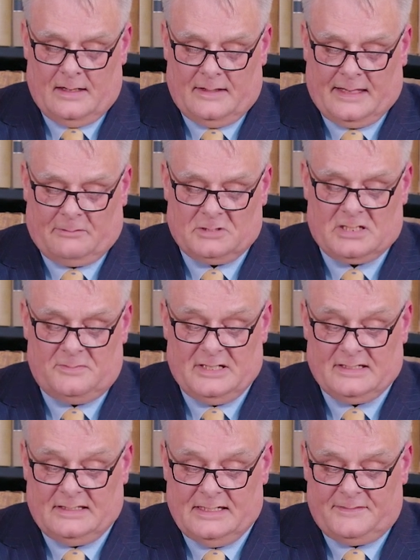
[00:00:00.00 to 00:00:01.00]
and that was to be
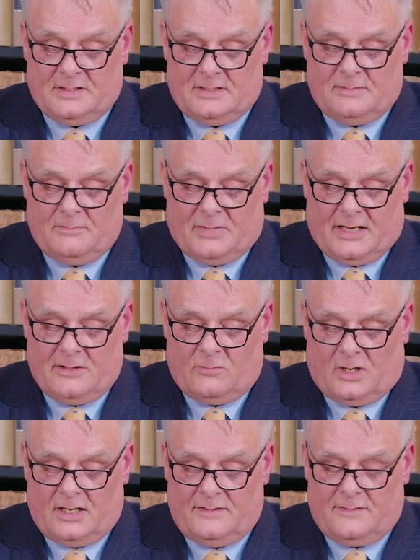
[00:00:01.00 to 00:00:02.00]
delivered by the
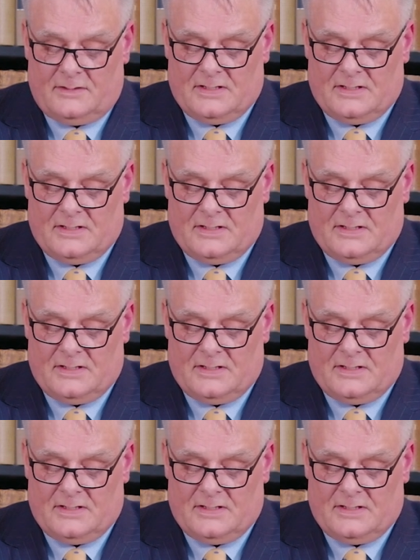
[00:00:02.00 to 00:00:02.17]
wife